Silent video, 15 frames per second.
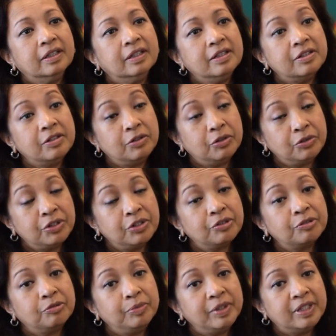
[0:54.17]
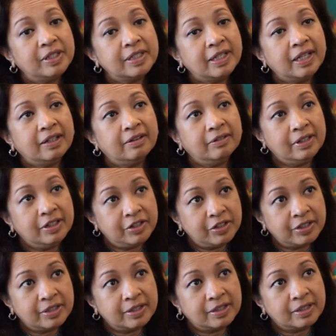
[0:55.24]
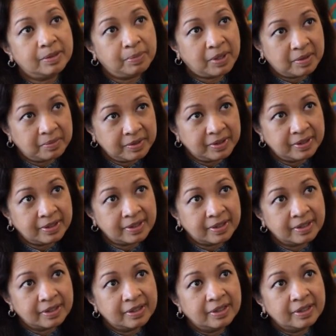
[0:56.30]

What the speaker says: institutions would be the state religious departments,